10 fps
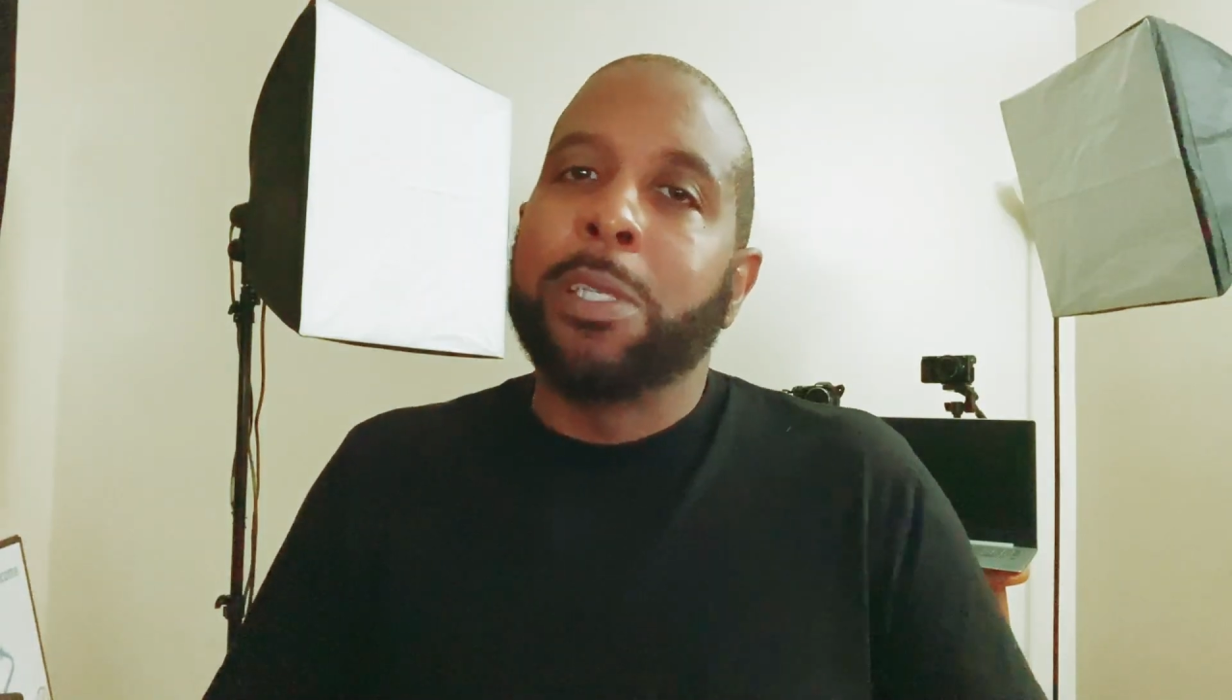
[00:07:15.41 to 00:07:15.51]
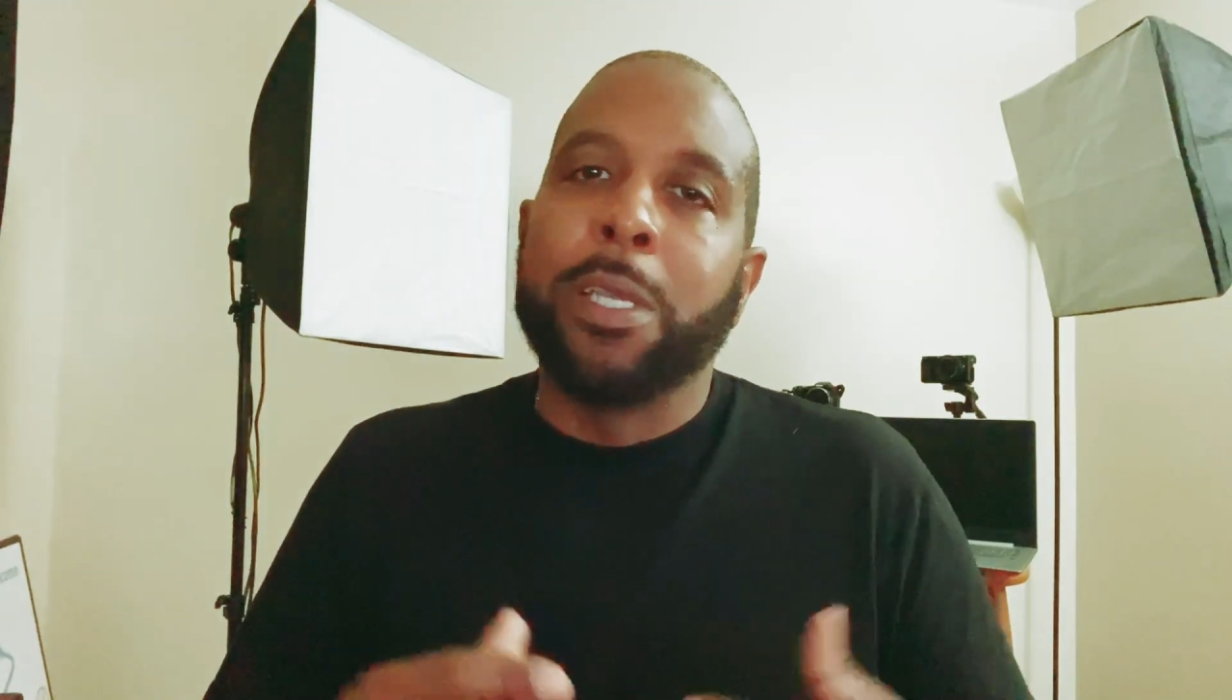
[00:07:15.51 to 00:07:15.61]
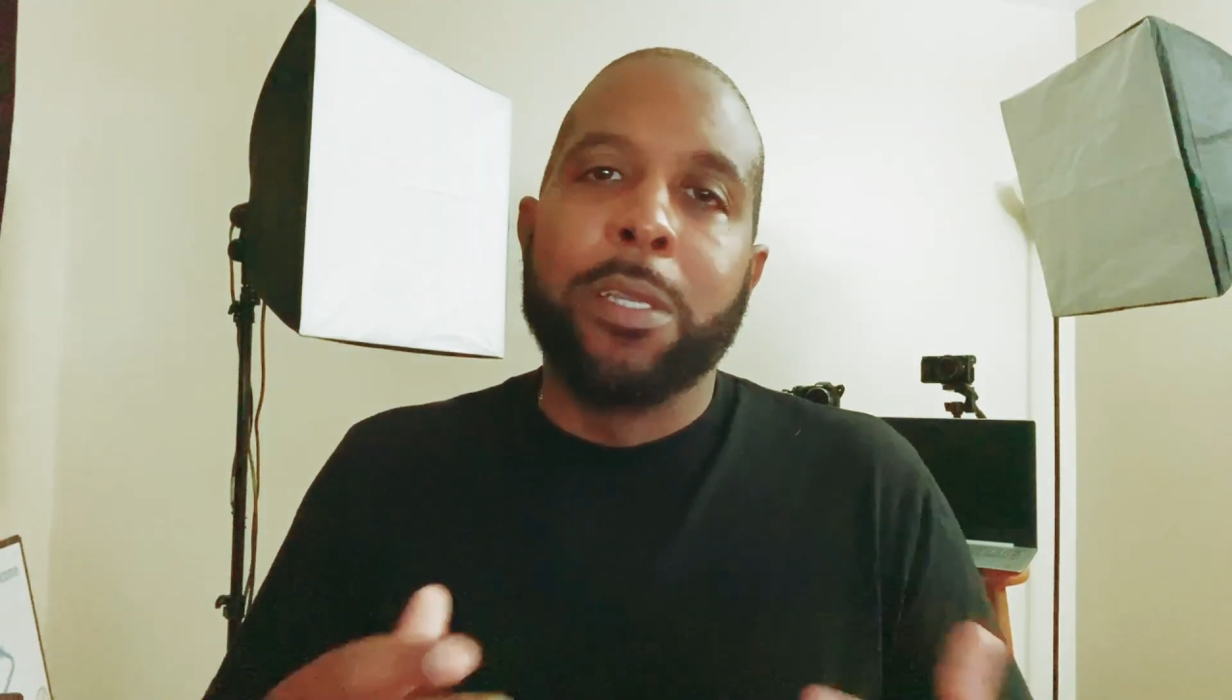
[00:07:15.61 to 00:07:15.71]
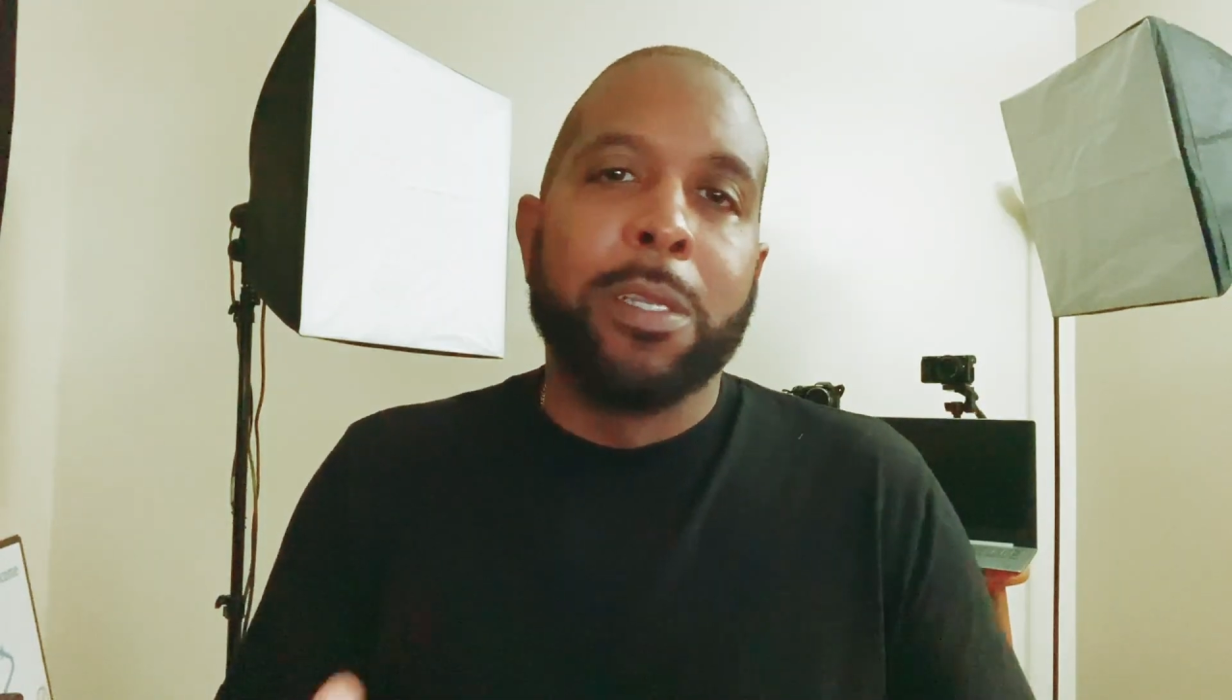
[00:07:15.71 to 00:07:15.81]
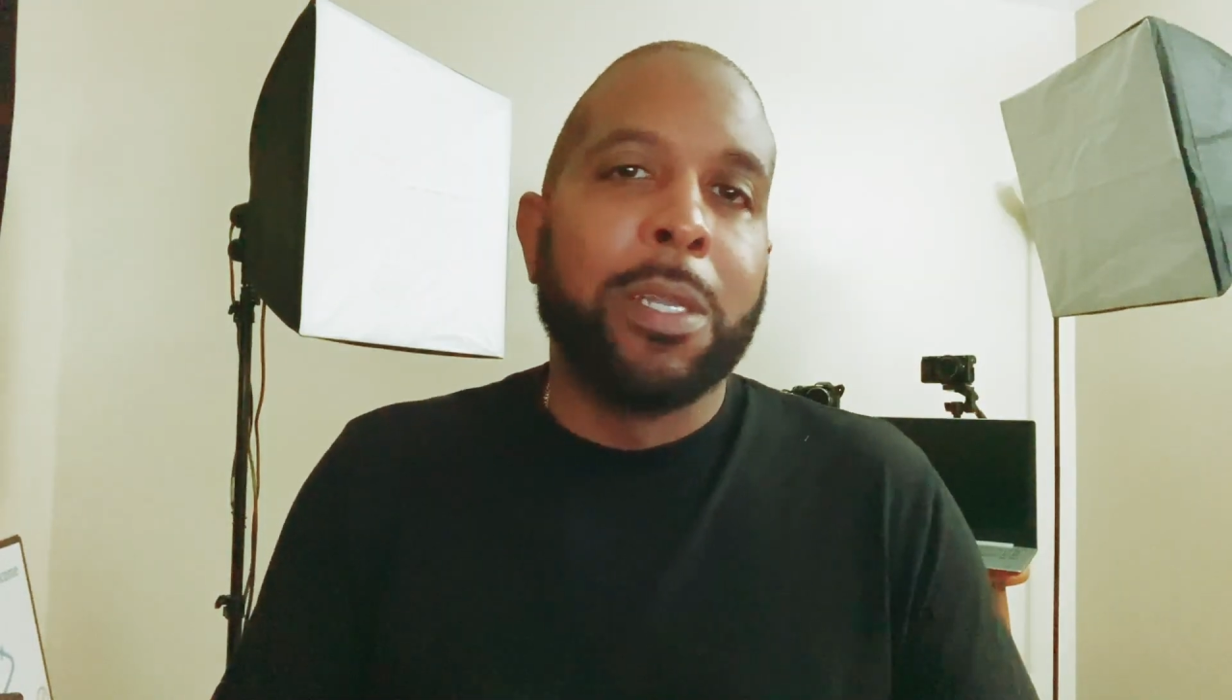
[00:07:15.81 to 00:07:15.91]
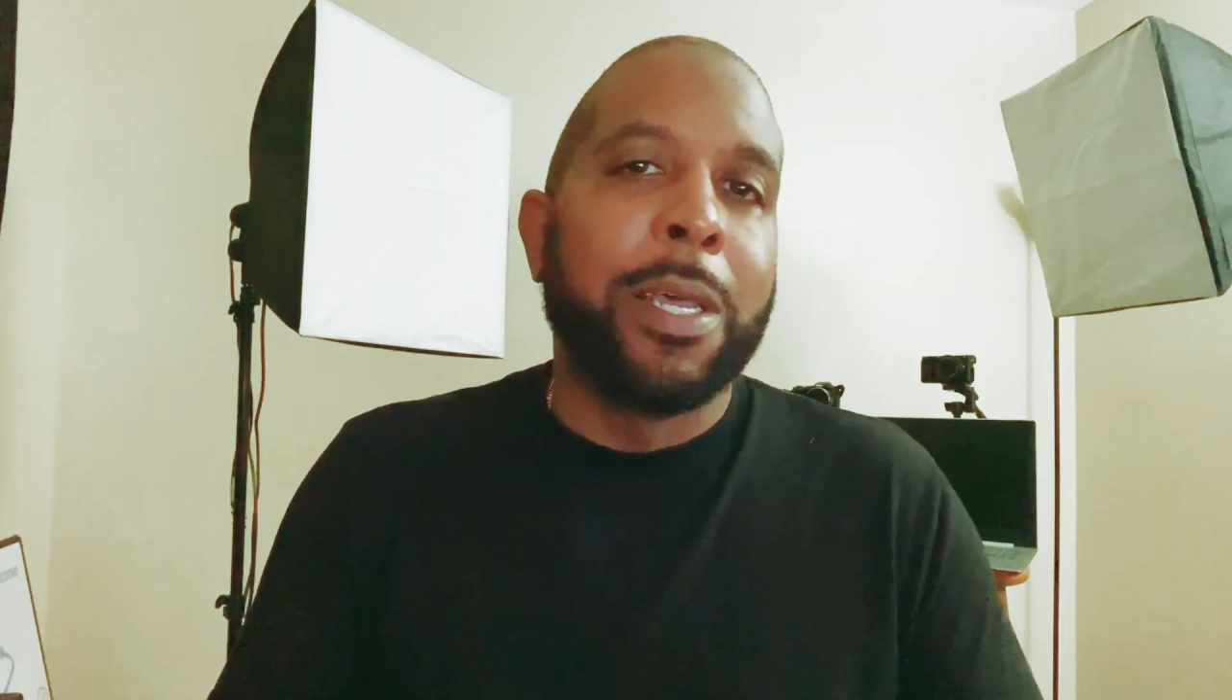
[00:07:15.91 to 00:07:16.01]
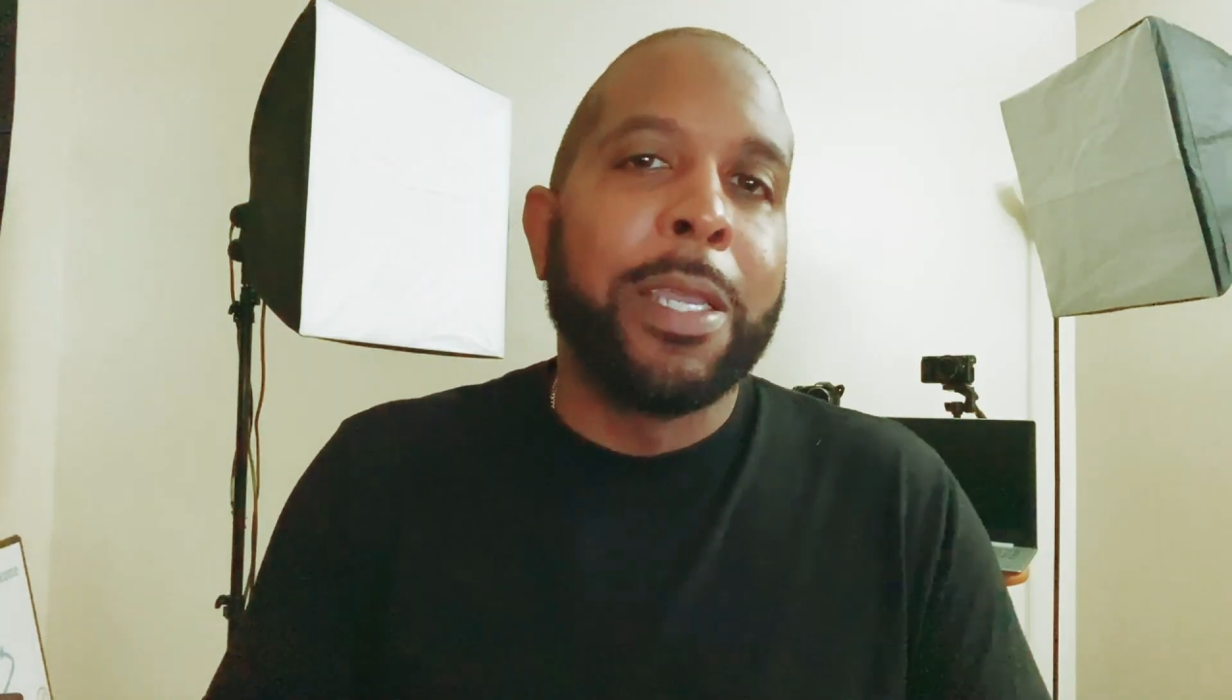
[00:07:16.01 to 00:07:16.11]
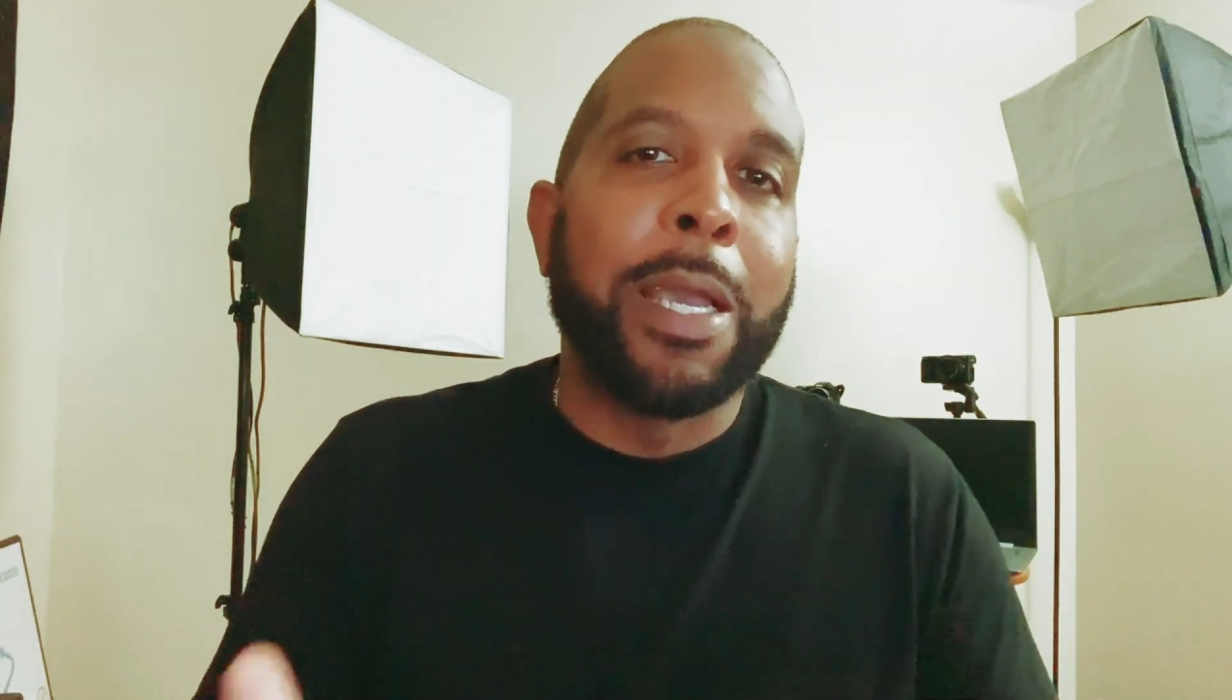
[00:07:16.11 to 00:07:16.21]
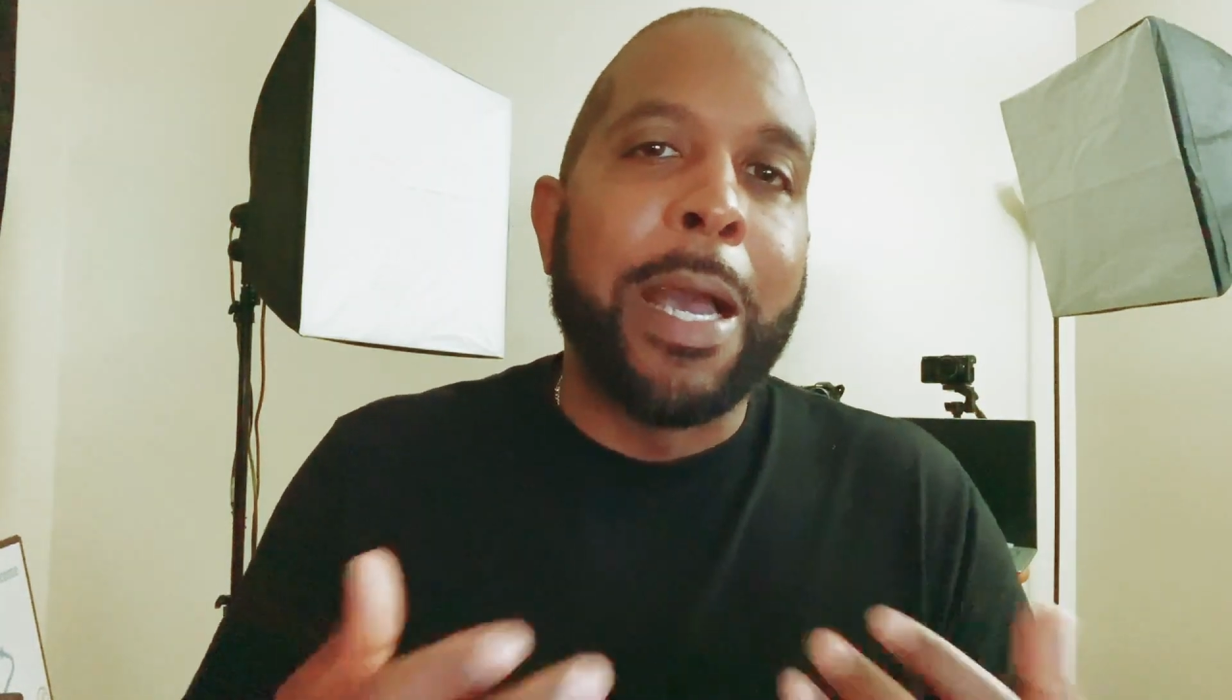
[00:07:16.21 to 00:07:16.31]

telling it like